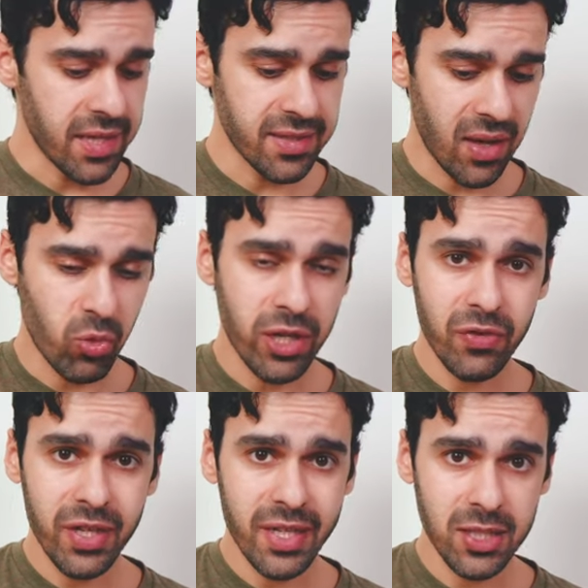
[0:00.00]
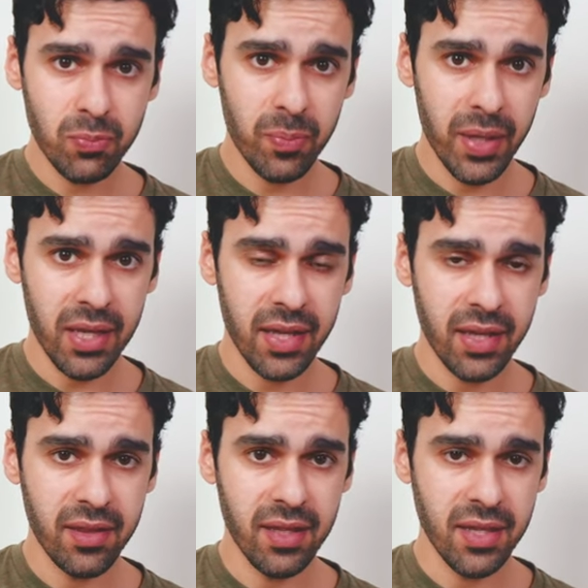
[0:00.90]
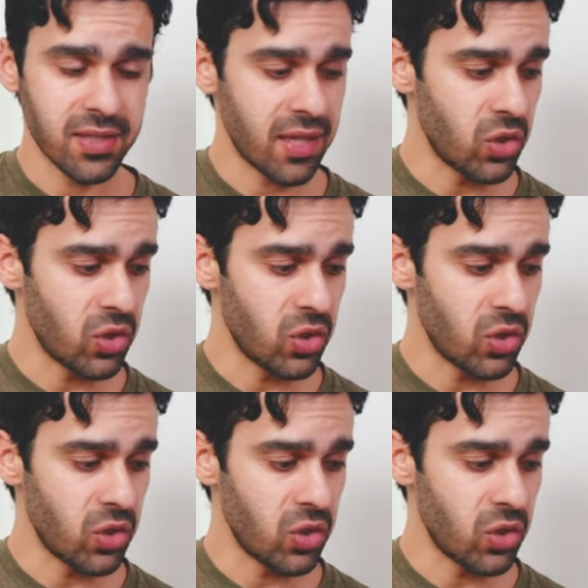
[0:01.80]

is that whenever it is propelled like this